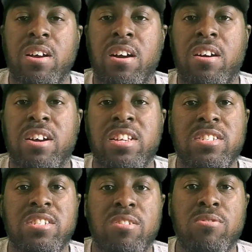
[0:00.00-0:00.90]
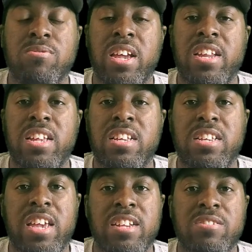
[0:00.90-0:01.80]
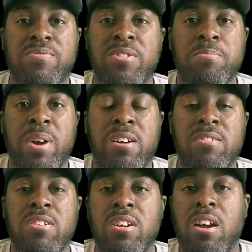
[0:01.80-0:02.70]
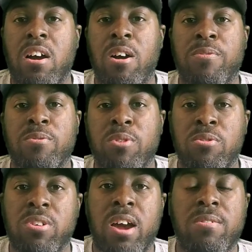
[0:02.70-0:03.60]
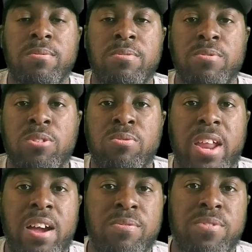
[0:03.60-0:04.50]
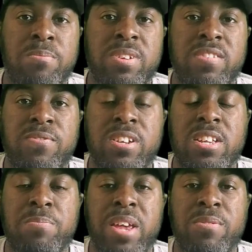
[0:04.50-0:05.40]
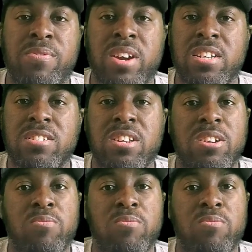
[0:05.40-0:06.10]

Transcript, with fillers: Uh, he showed that he could catch the football off a rollout, rollout from Felipe Franks,